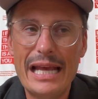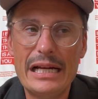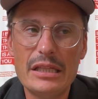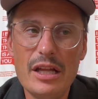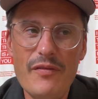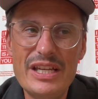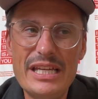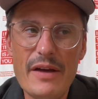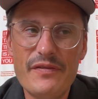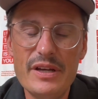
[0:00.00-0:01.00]
And I love the
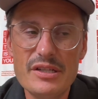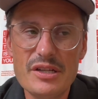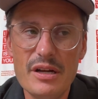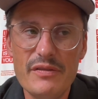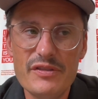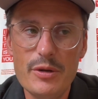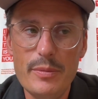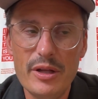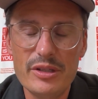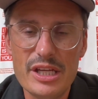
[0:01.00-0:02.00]
definition of
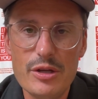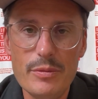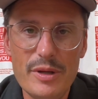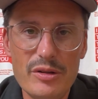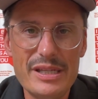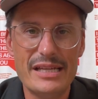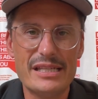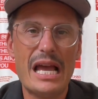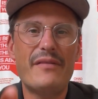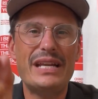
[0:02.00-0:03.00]
humility. Humility
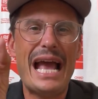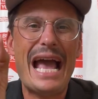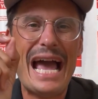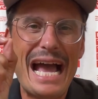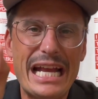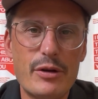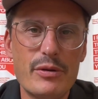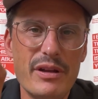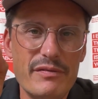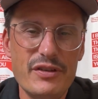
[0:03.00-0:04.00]
is having an
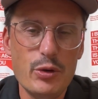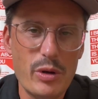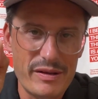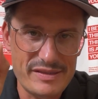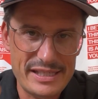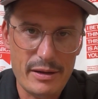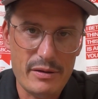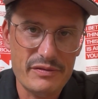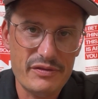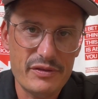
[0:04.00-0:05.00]
accurate view of
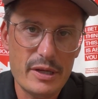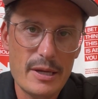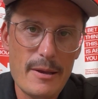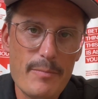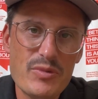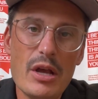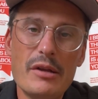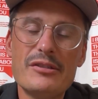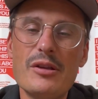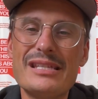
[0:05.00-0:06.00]
self.
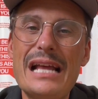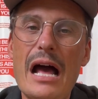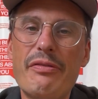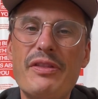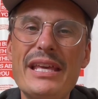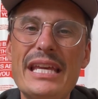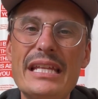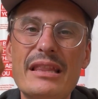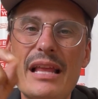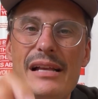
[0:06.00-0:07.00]
So it's not
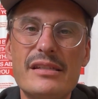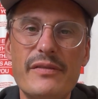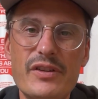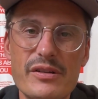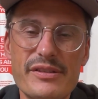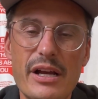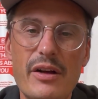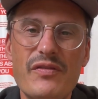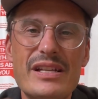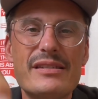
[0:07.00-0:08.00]
thinking less of
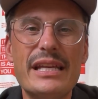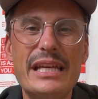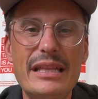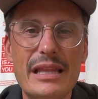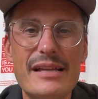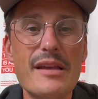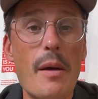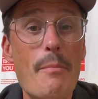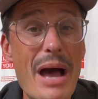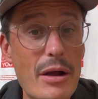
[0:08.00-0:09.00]
yourself, it's thinking less
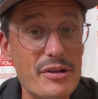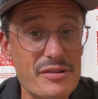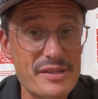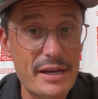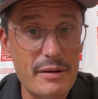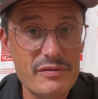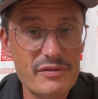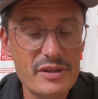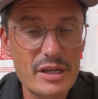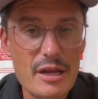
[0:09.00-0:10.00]
about yourself.
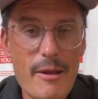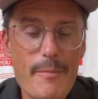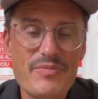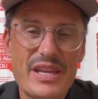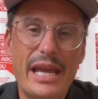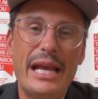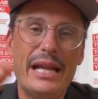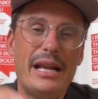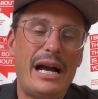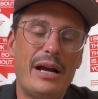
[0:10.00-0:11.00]

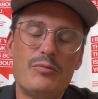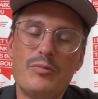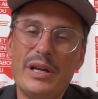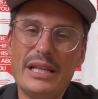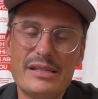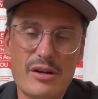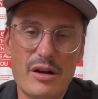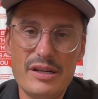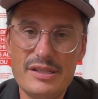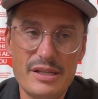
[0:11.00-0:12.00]
And I really
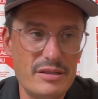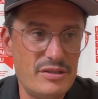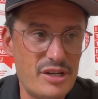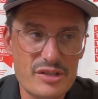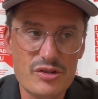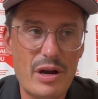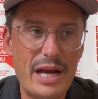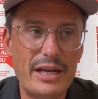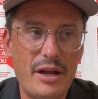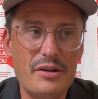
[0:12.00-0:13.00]
started to just
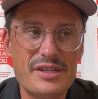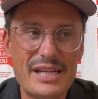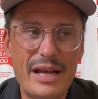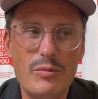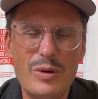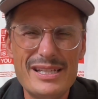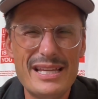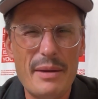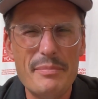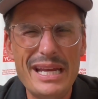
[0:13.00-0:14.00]
try and understand, what does
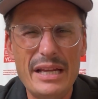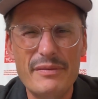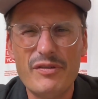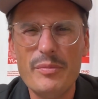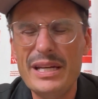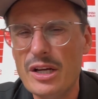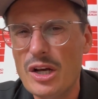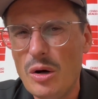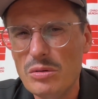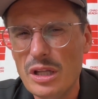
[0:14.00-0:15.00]
that mean for me to
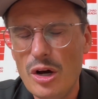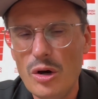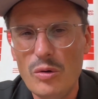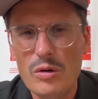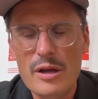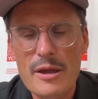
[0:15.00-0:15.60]
go low?